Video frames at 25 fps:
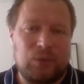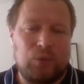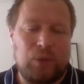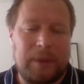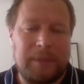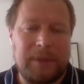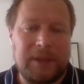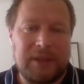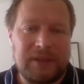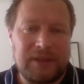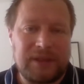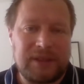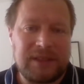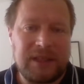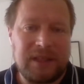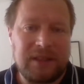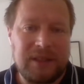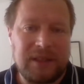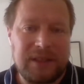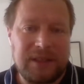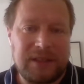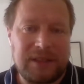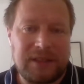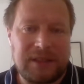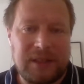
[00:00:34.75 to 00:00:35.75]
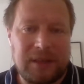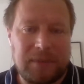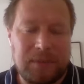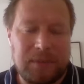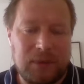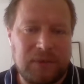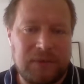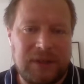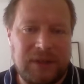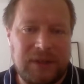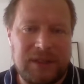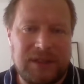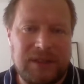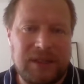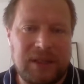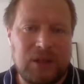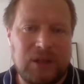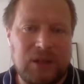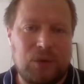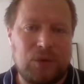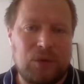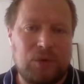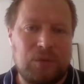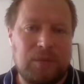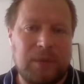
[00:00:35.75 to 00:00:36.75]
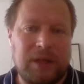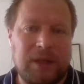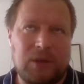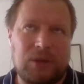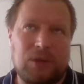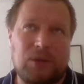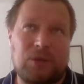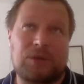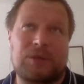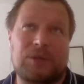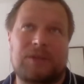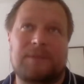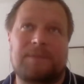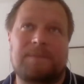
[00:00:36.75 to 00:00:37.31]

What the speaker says: webinar series a couple of days ago because